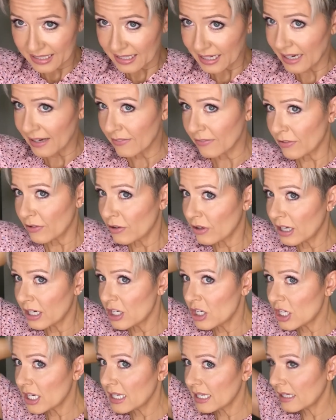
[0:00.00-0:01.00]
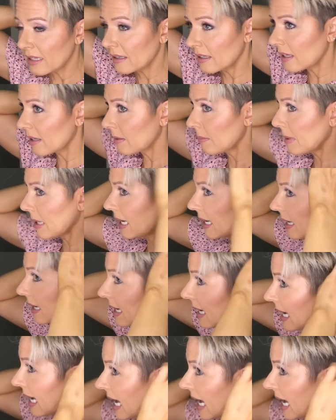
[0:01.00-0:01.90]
kind of crunch it a little bit.